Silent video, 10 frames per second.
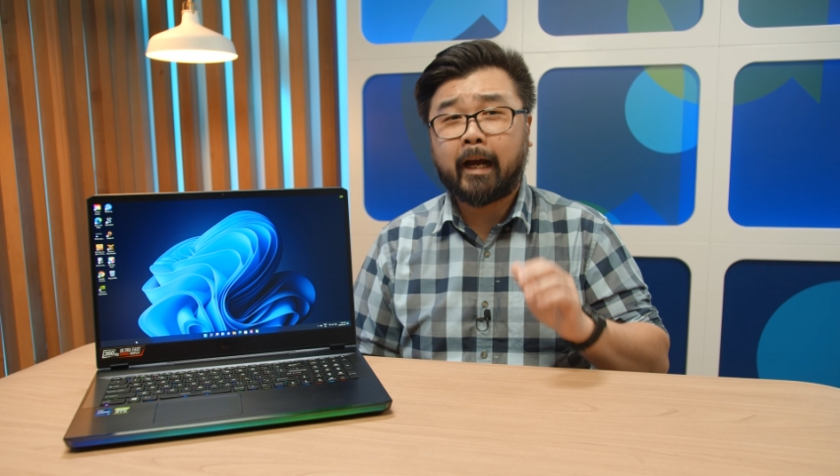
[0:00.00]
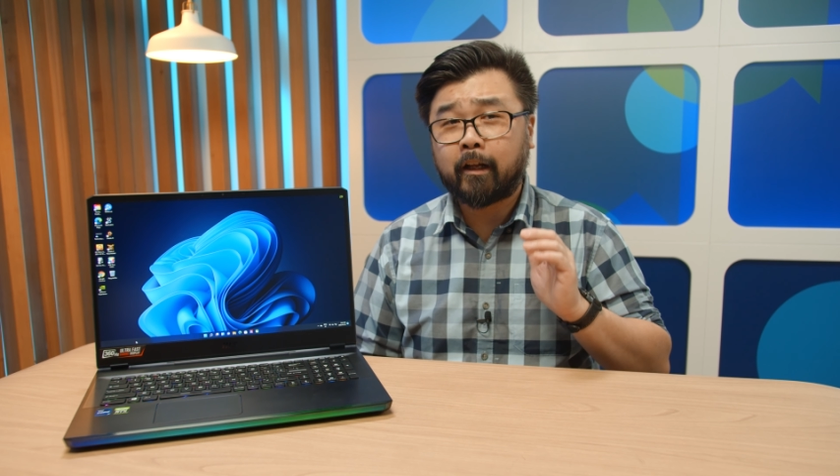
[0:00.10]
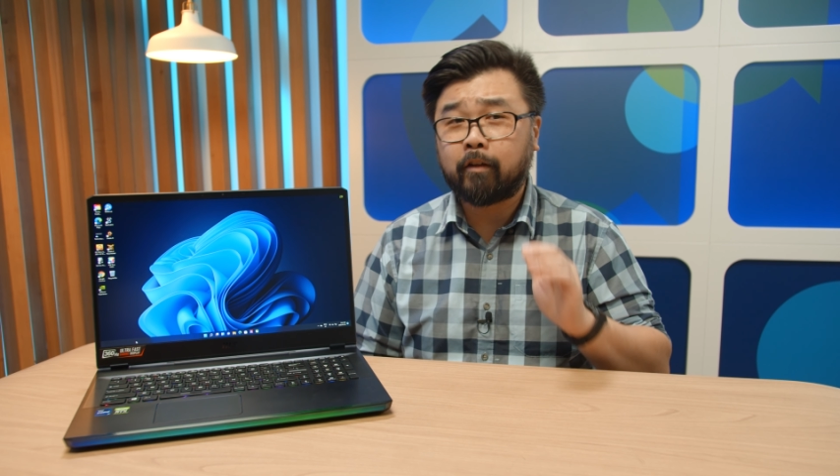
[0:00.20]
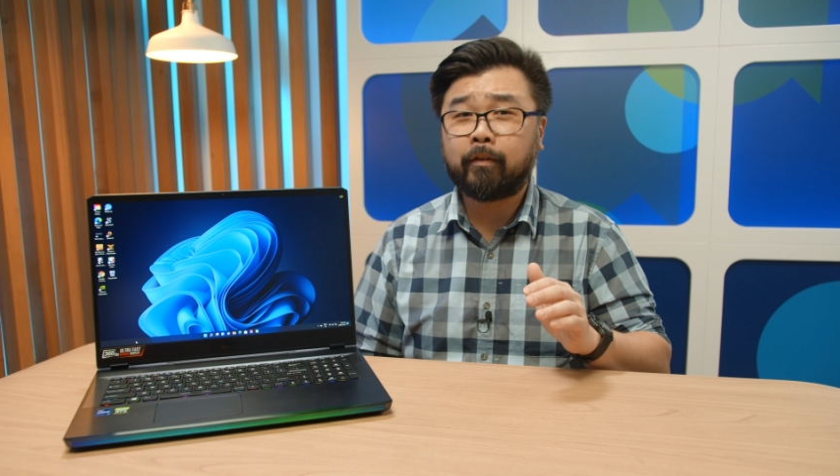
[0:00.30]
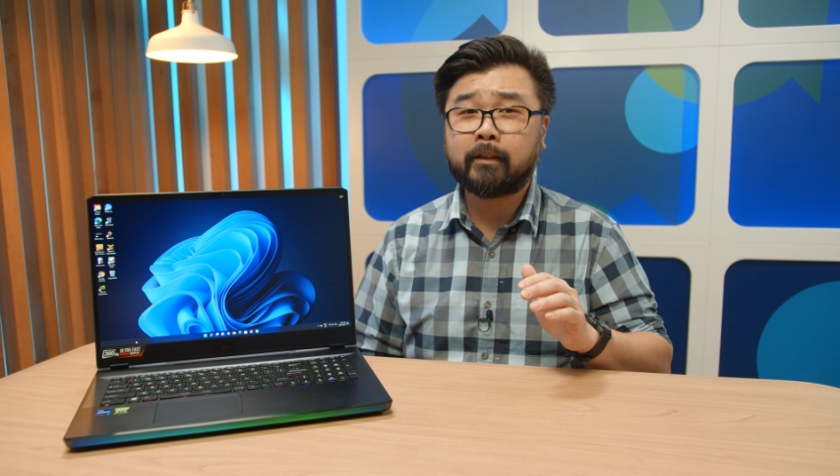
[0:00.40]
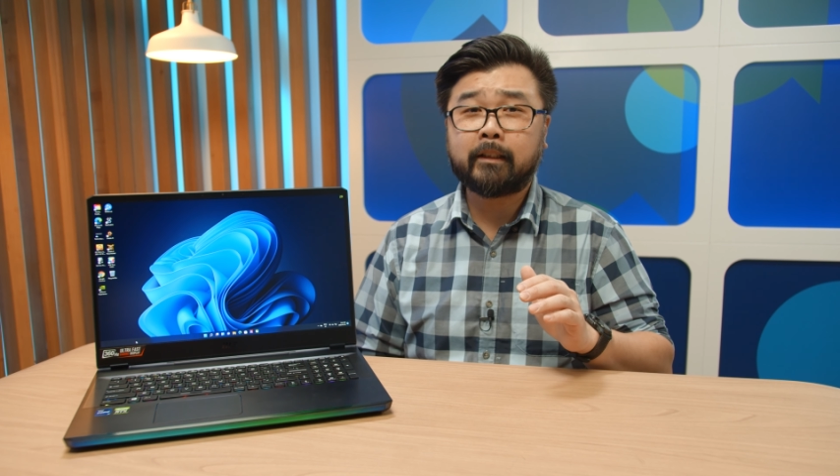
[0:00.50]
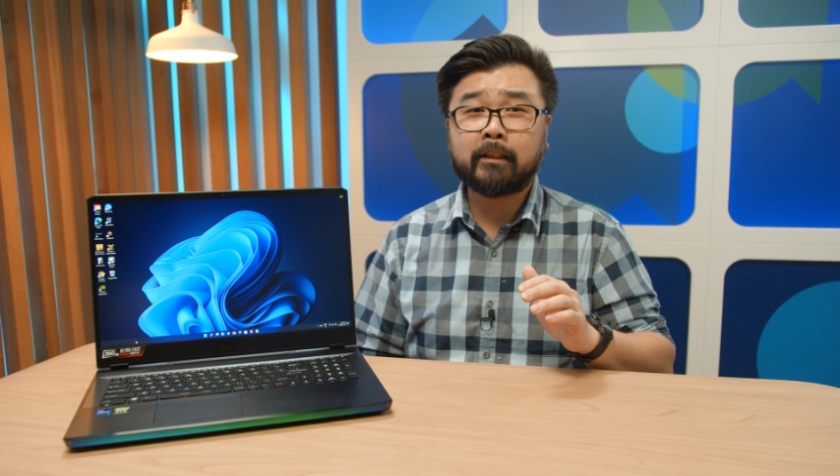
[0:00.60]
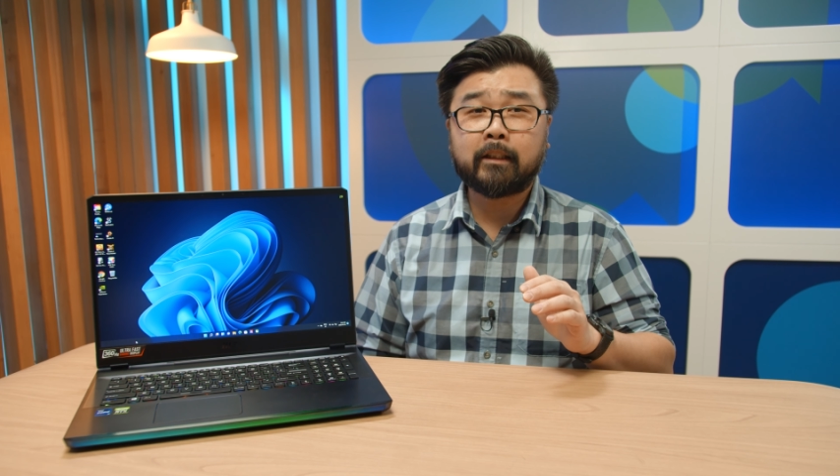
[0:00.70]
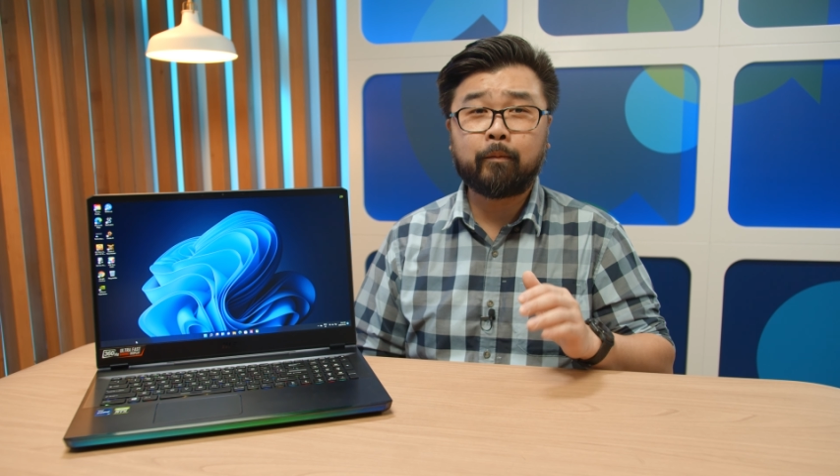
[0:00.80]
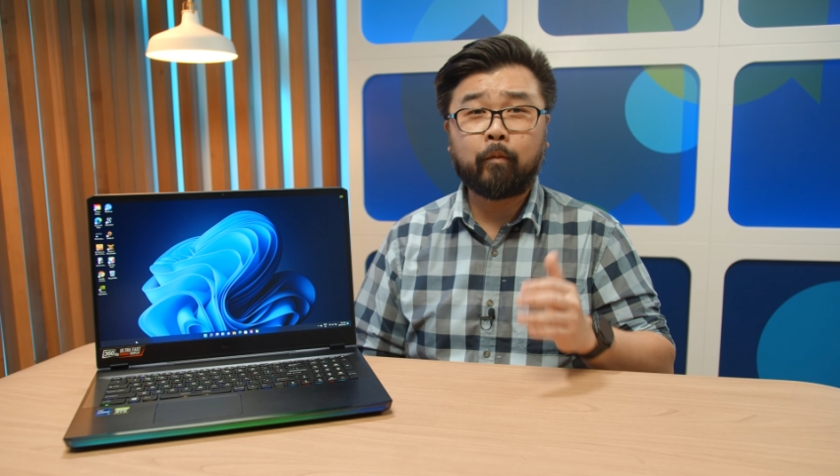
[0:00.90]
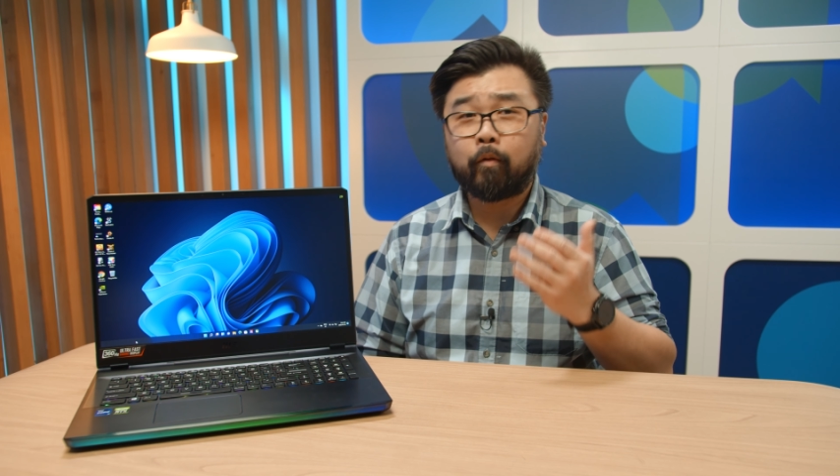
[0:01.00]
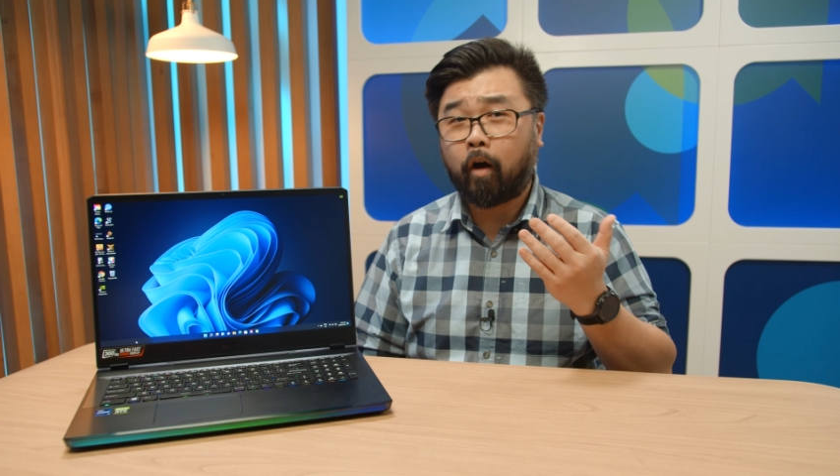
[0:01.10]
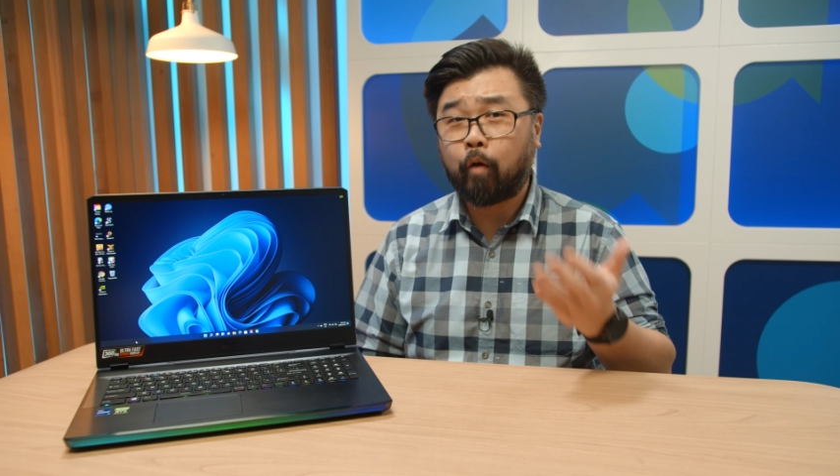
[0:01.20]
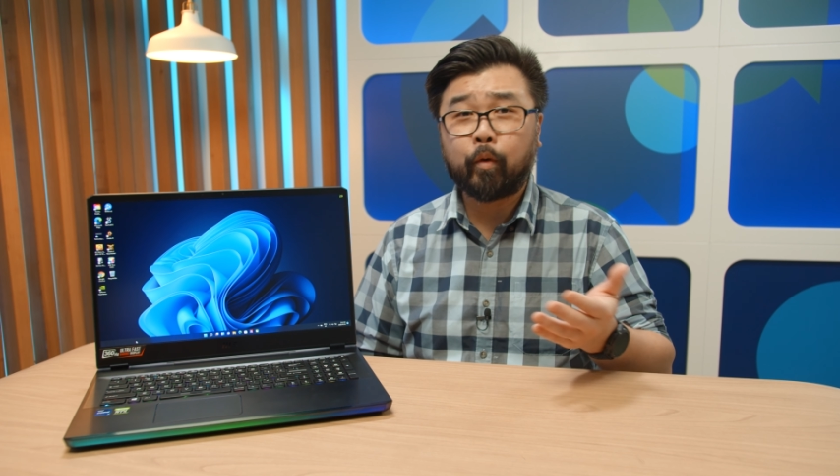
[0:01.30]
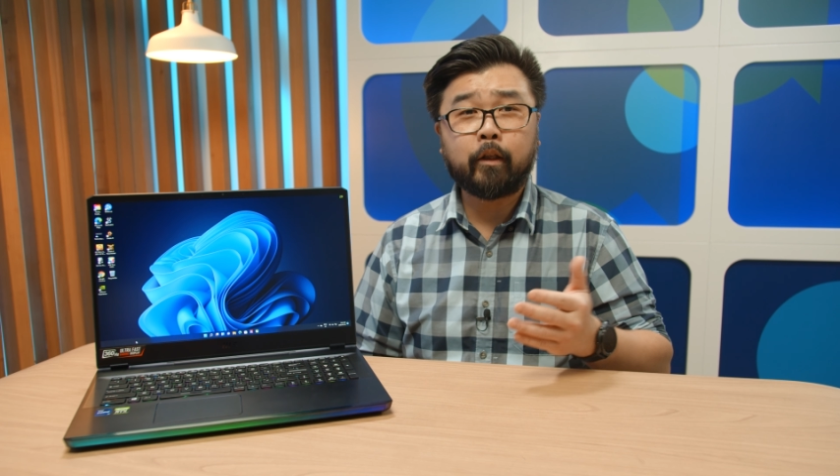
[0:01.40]
out of a system
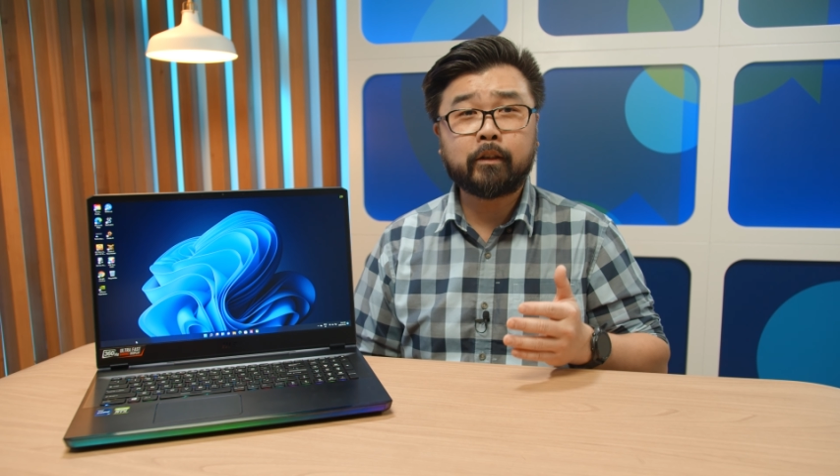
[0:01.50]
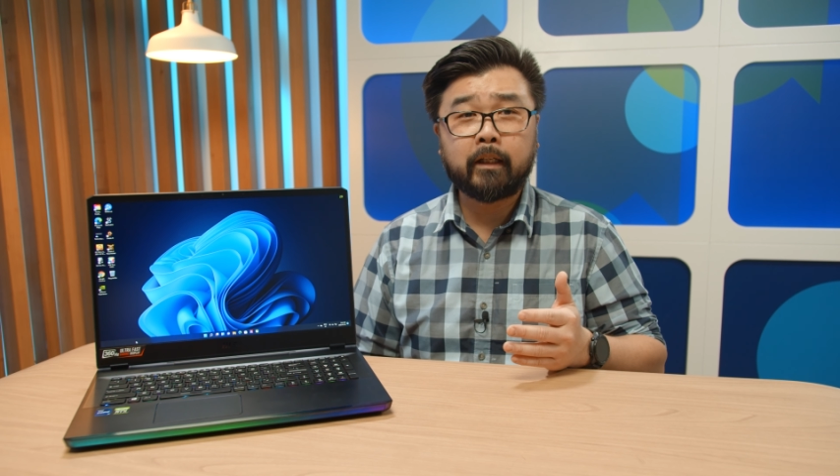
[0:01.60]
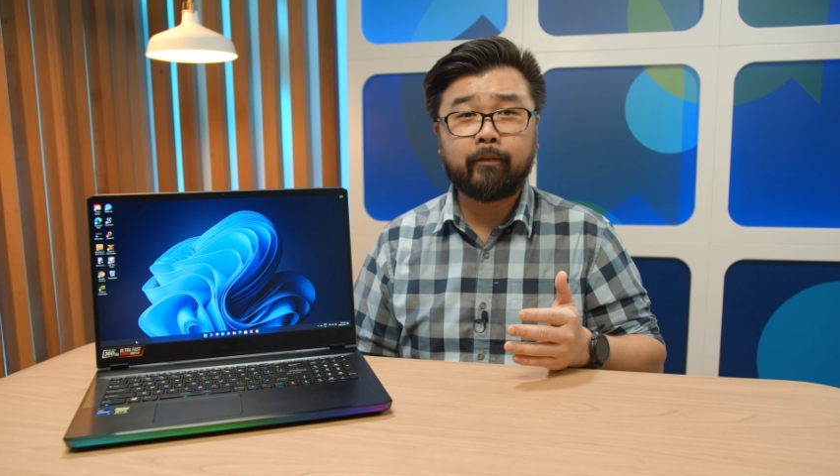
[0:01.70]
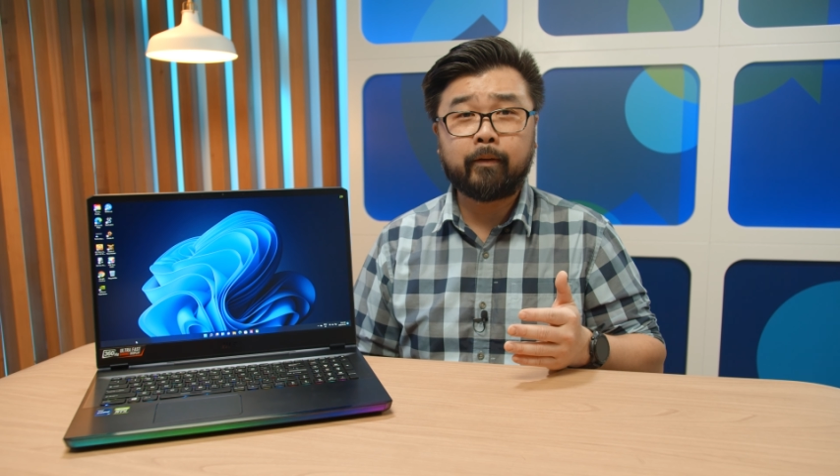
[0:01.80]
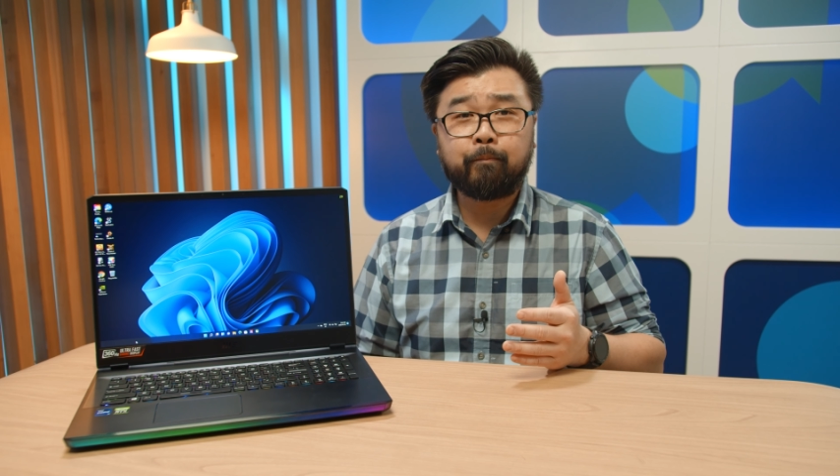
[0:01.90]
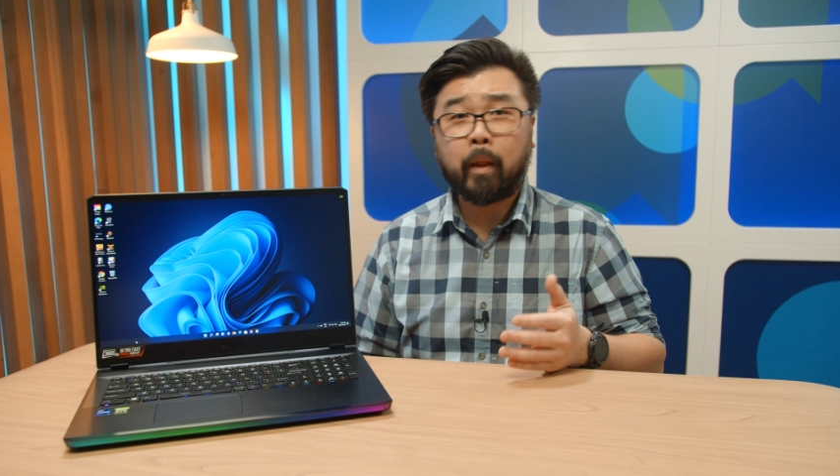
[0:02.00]
on Windows 11.